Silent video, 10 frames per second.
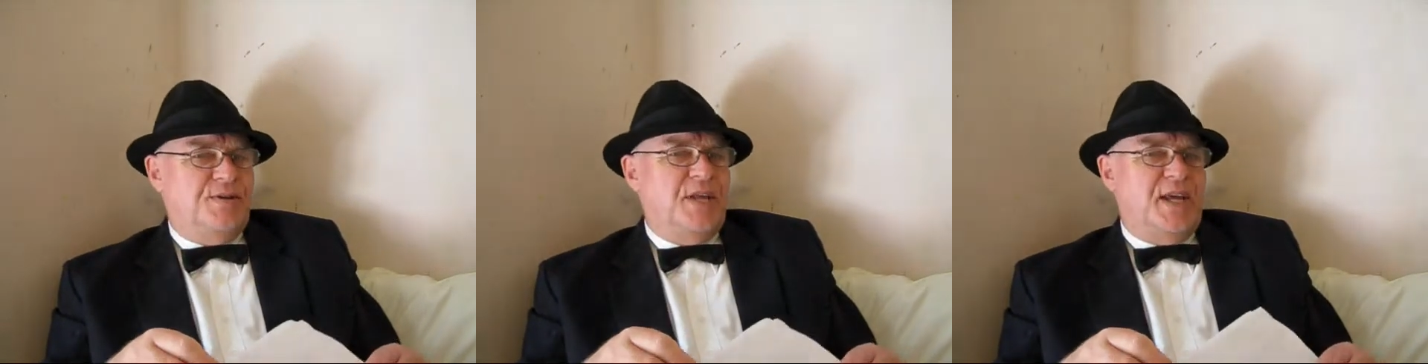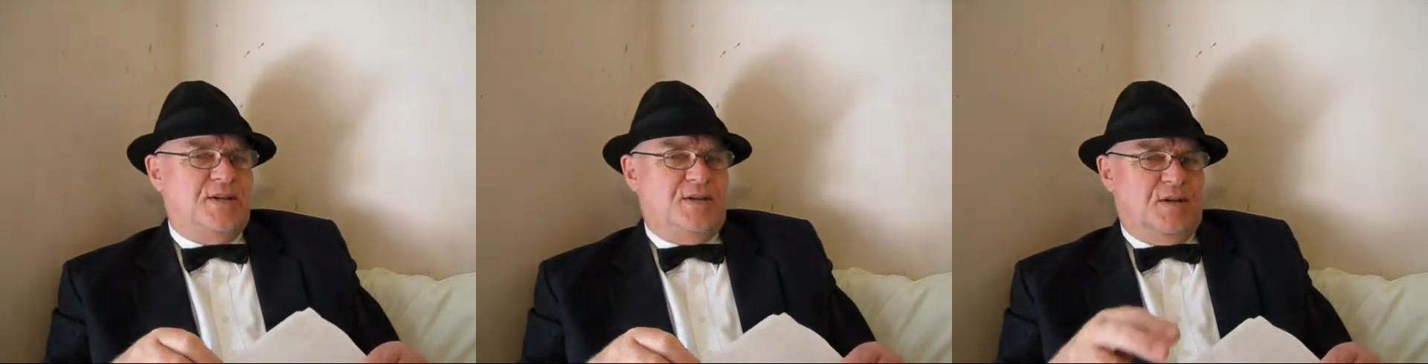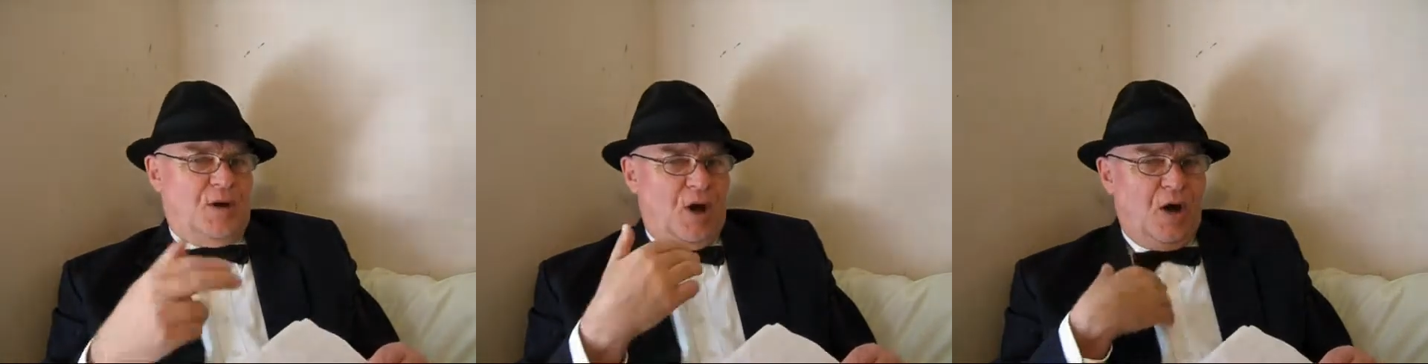That
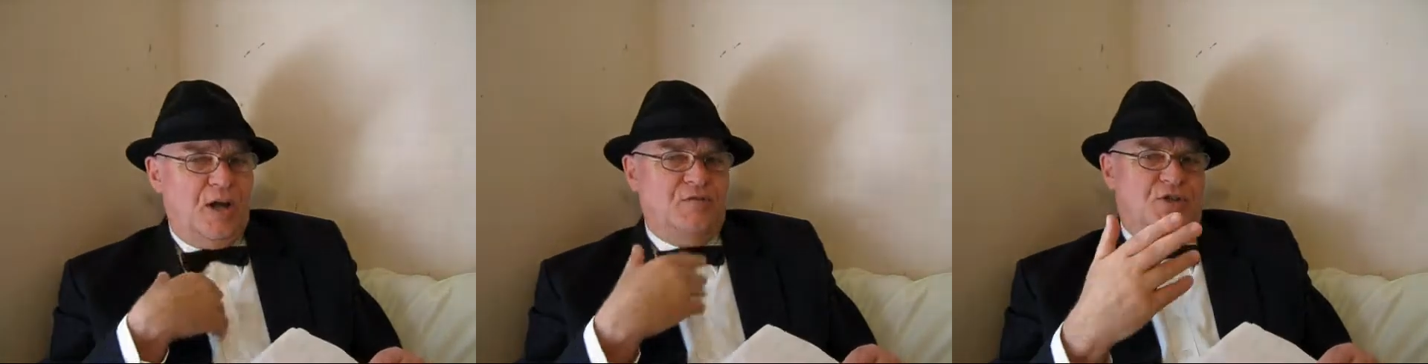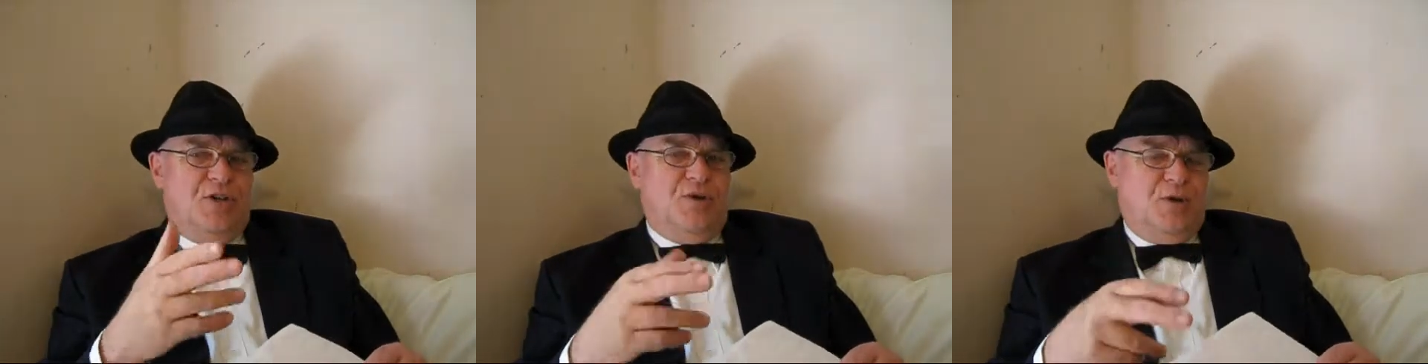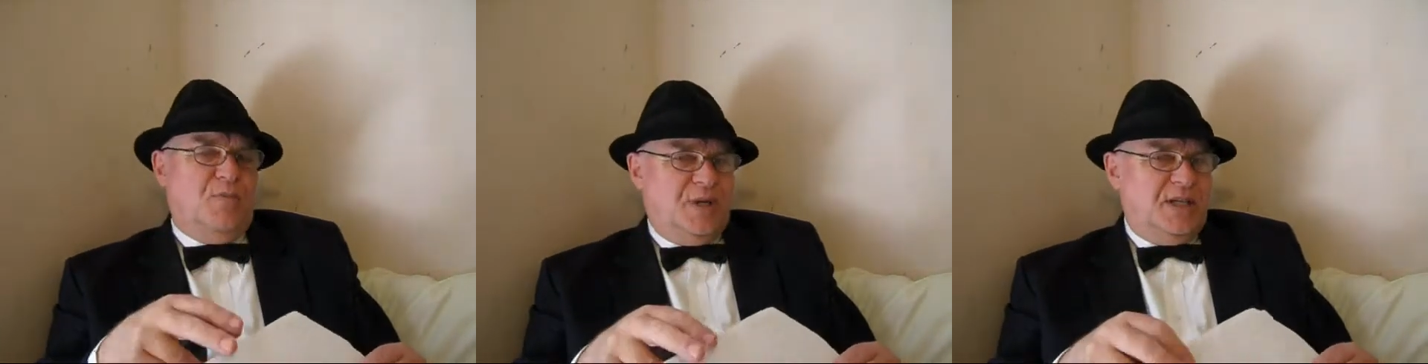I have shown,
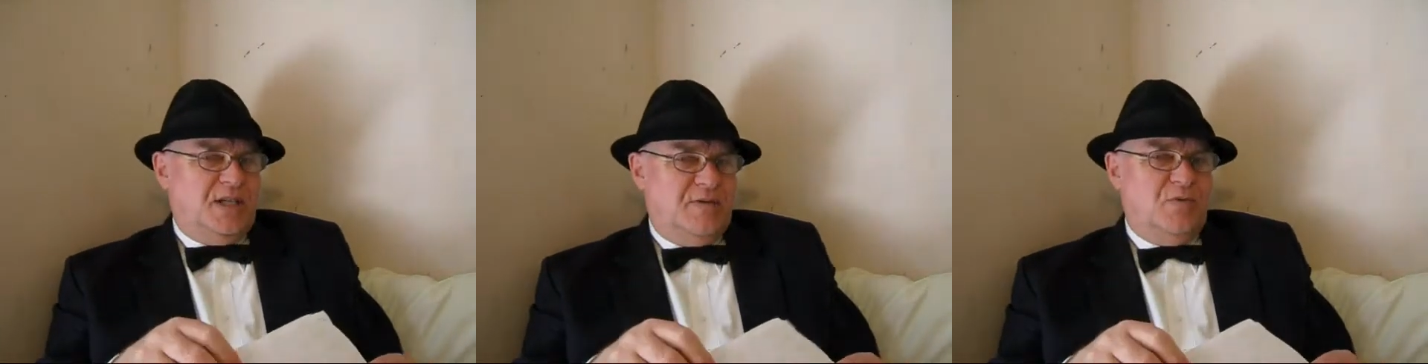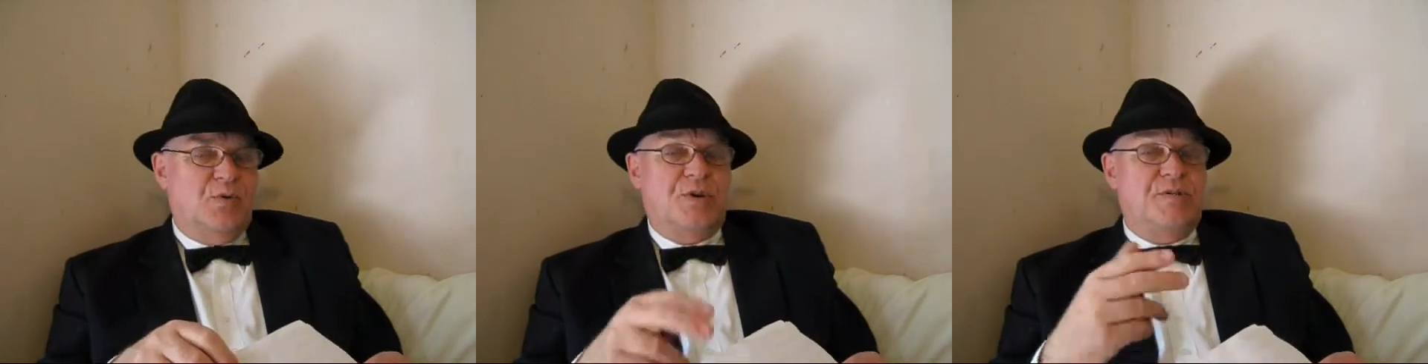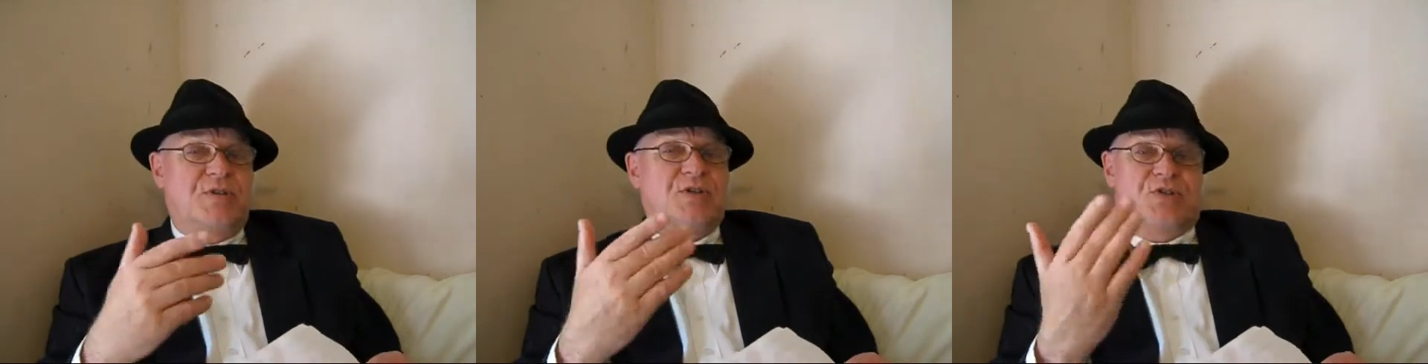I believe, or
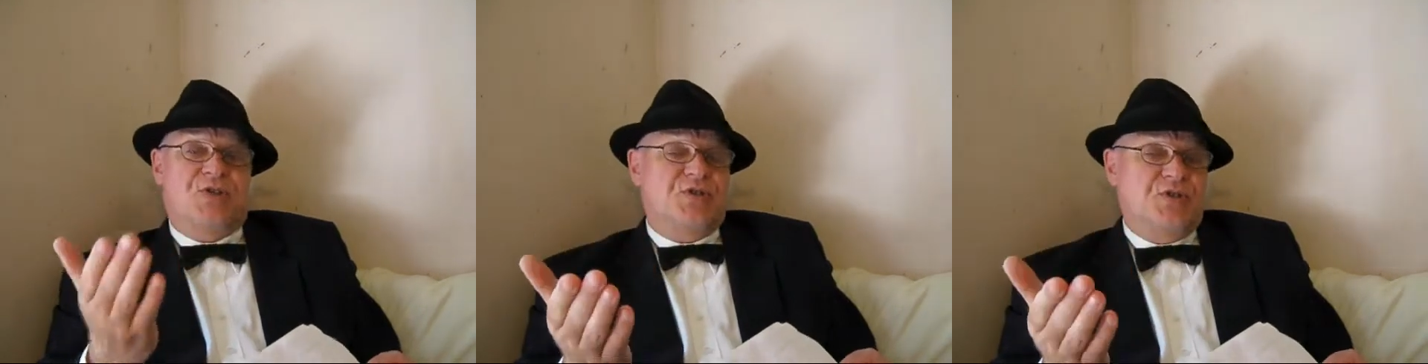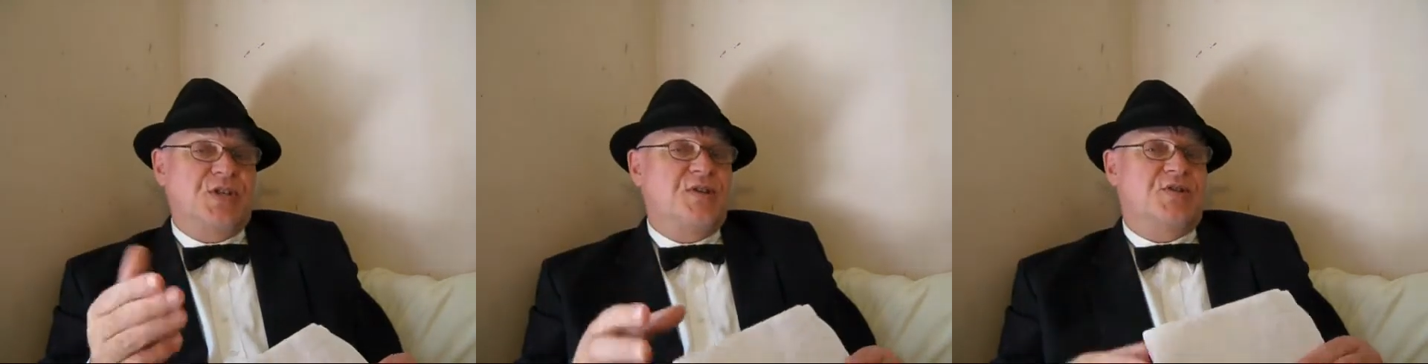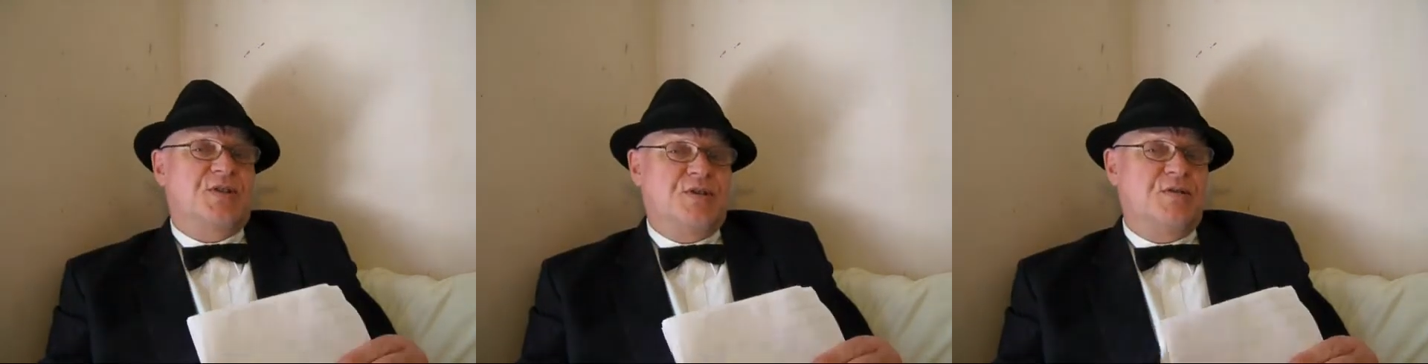even just to
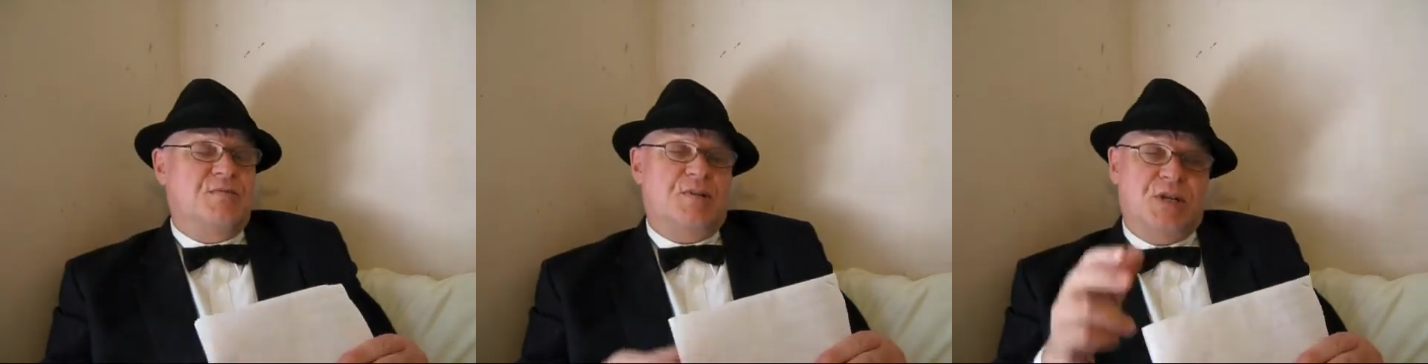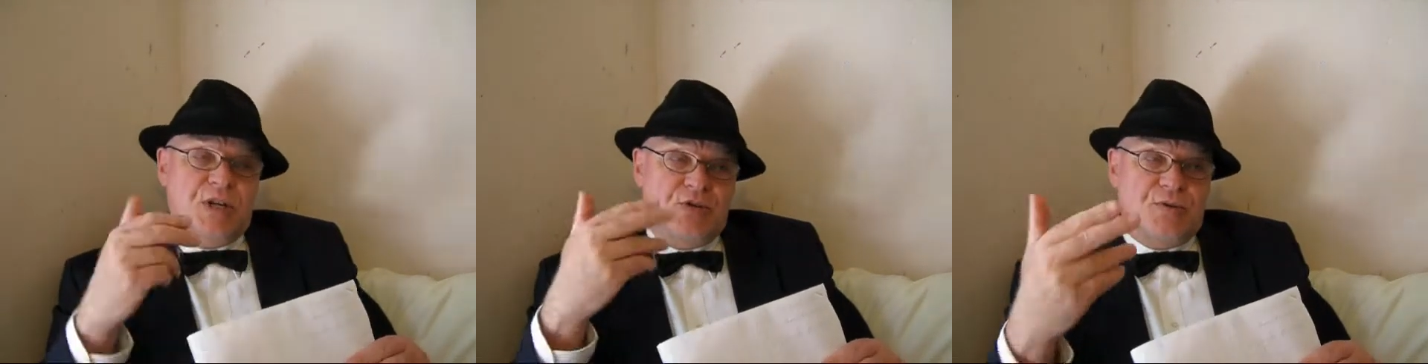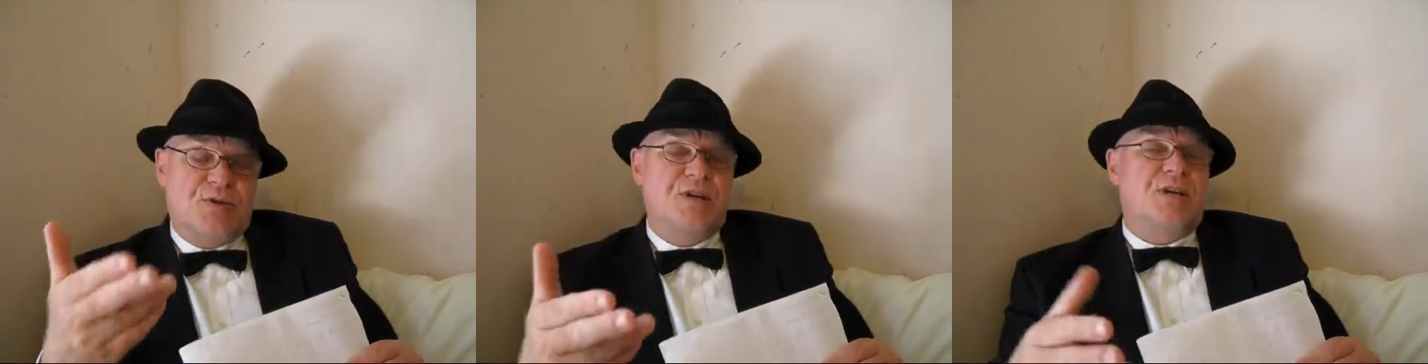suggest it will get
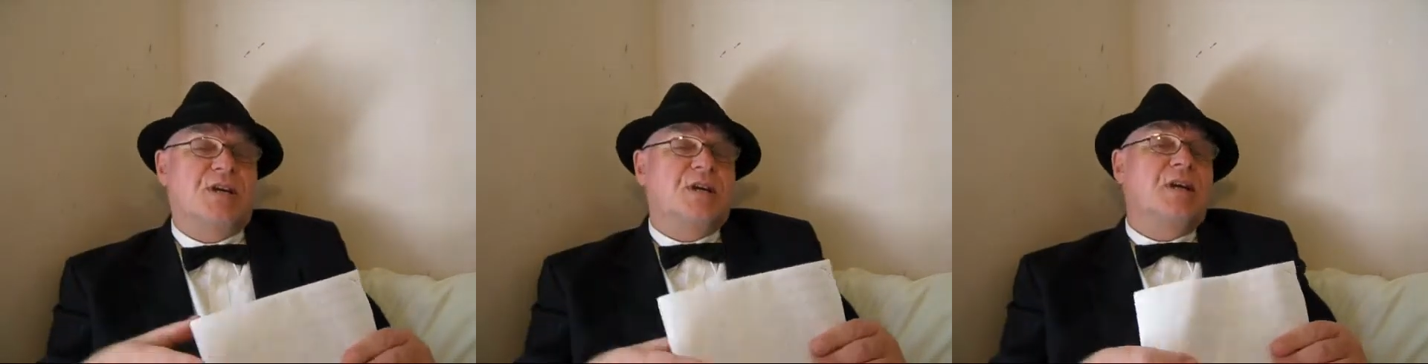you thinking,